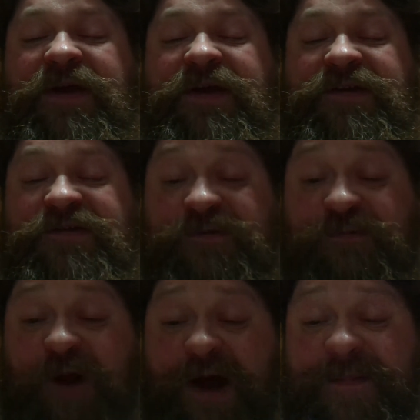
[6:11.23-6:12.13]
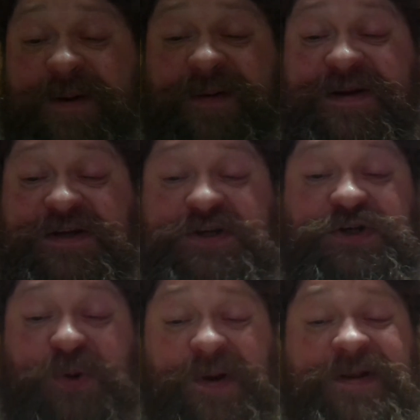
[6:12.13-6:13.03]
Strawberry
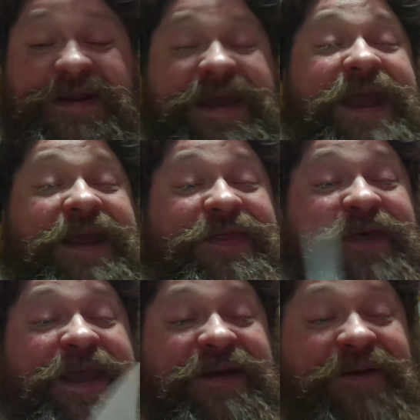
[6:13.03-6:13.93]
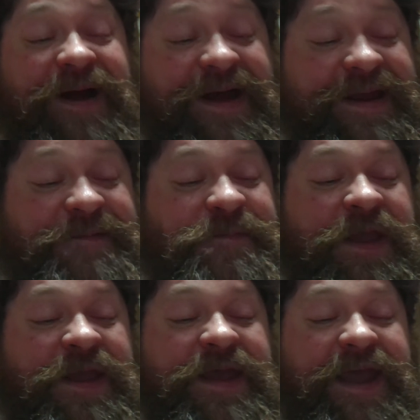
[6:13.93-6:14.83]
shortcake, they cried.
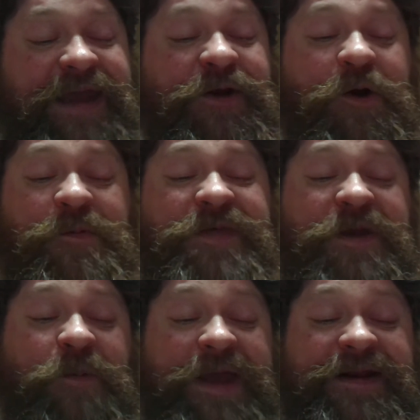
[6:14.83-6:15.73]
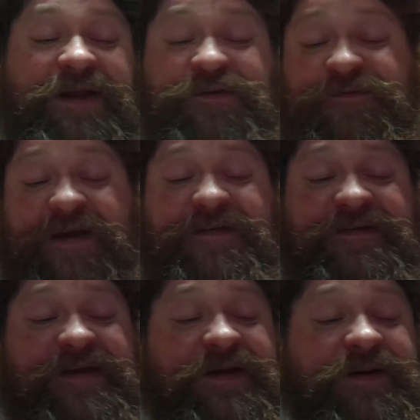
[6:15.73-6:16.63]
And home they went as fast as
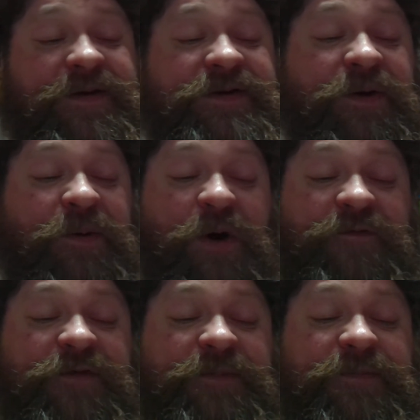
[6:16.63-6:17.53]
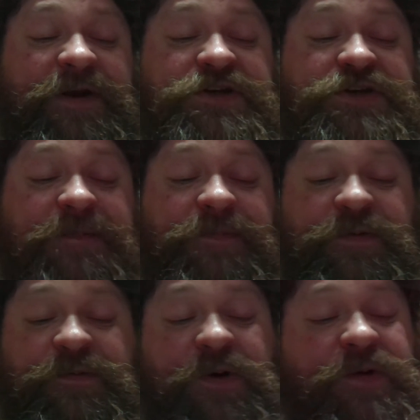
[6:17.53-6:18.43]
they could, go over the bridge, up the
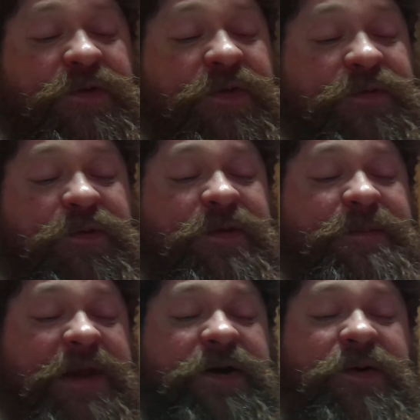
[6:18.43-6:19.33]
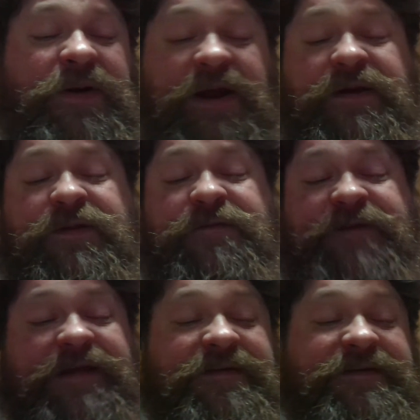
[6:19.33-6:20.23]
road, through the meadow, and under the
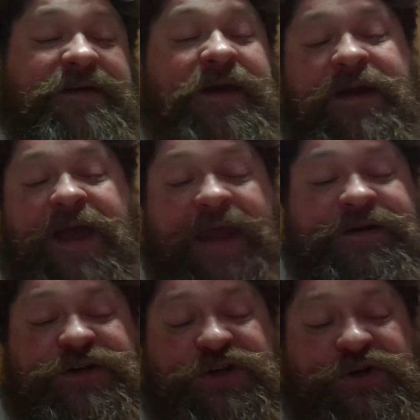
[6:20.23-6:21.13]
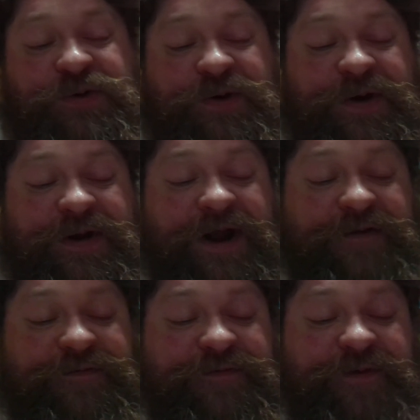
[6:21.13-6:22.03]
fence. And sure
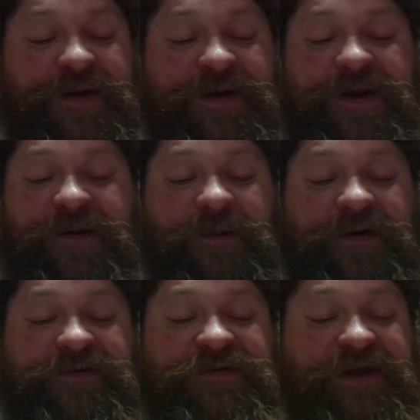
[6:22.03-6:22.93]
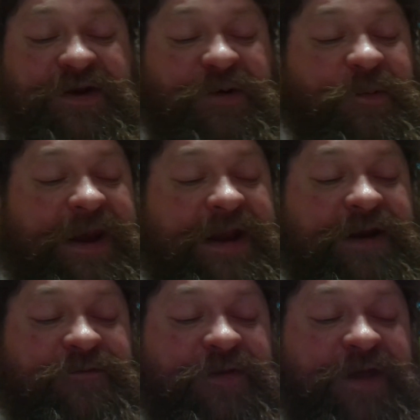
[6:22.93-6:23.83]
enough, was dinner
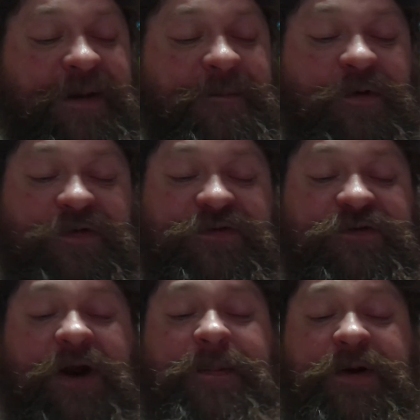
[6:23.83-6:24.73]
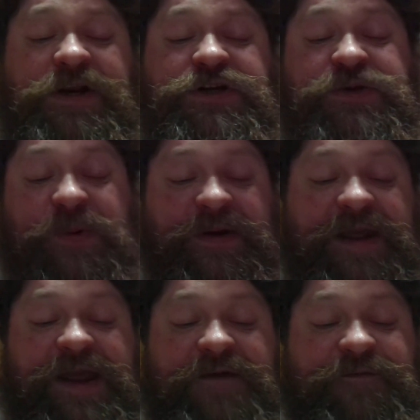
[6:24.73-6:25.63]
waiting for them, with strawberry
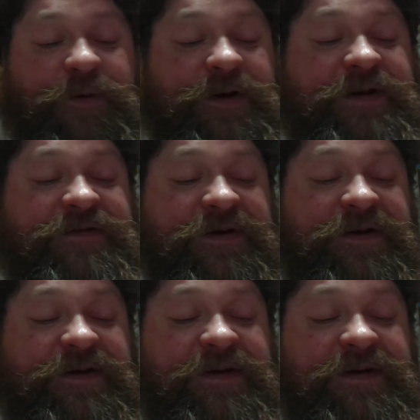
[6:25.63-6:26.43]
shortcake for dessert.